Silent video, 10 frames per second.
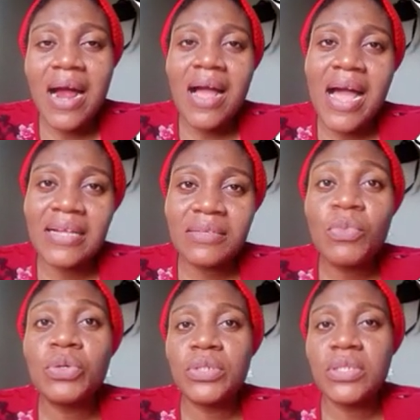at
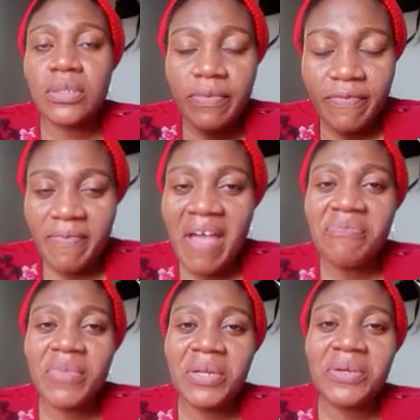most 5
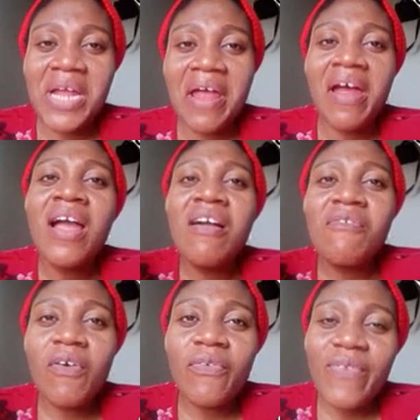million naira
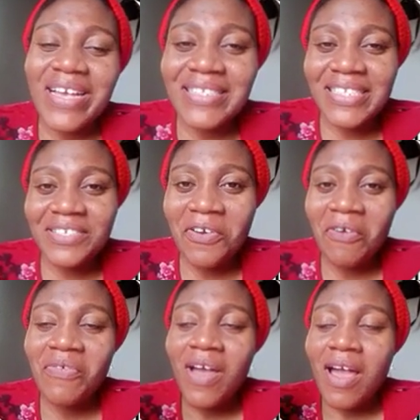for fencing
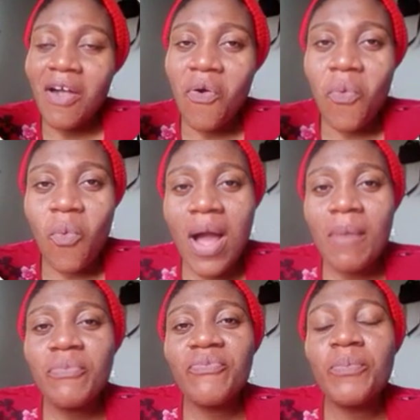of
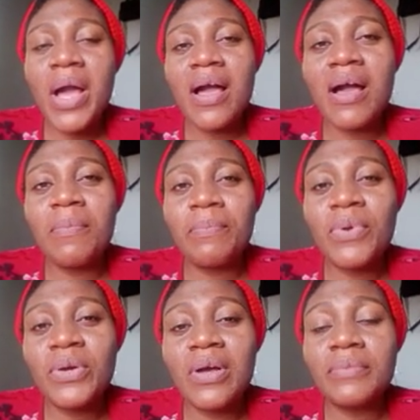
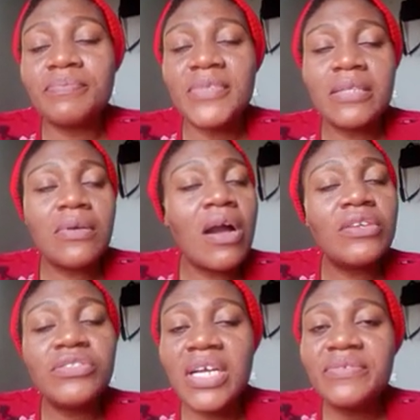
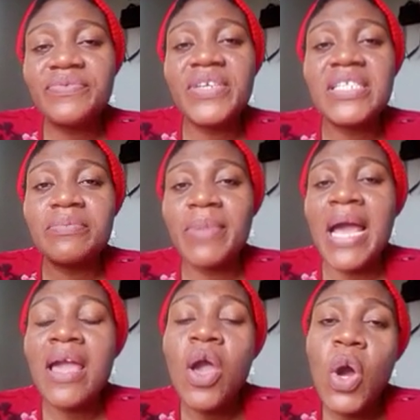100 feet
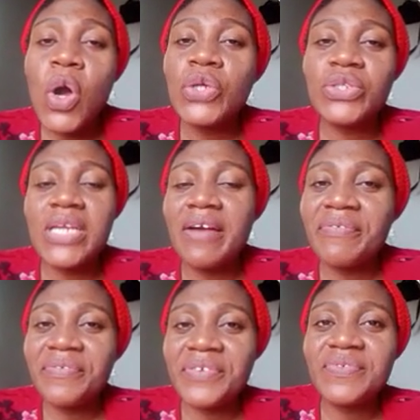by
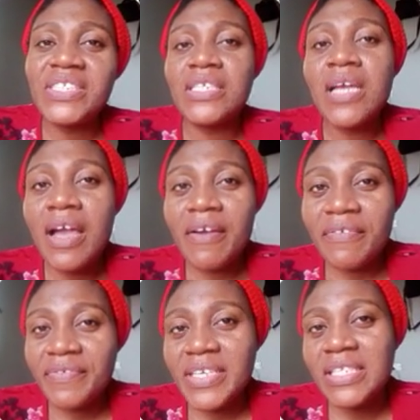150
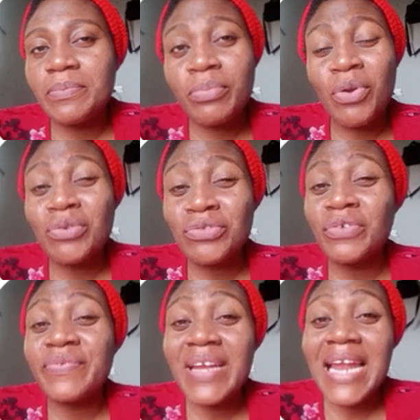feet plot
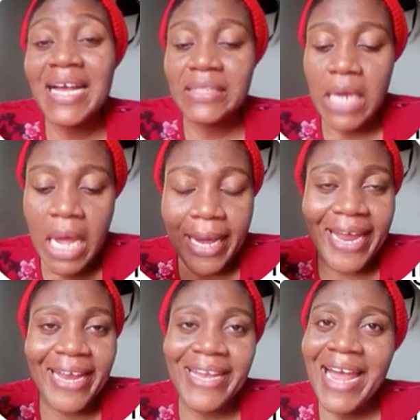of land
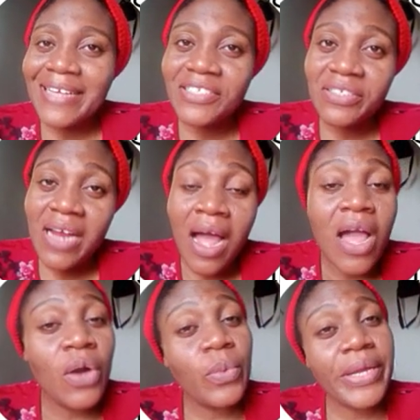in Nigeria
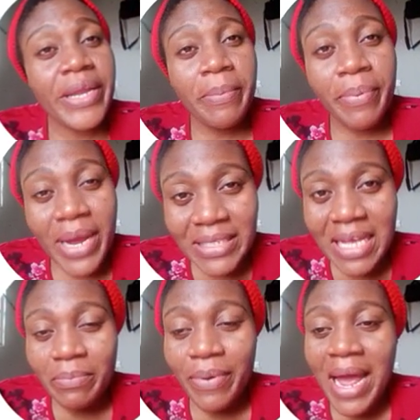with a
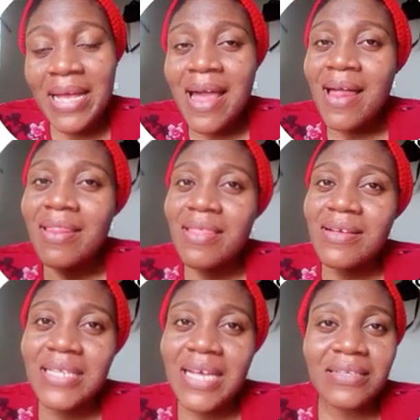present price.
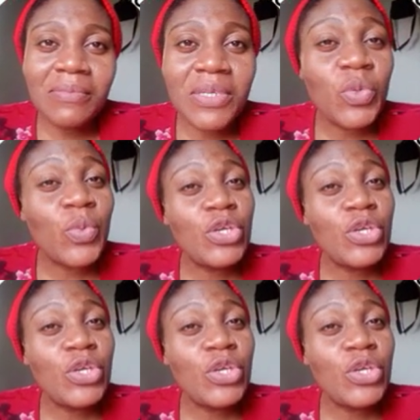These are something we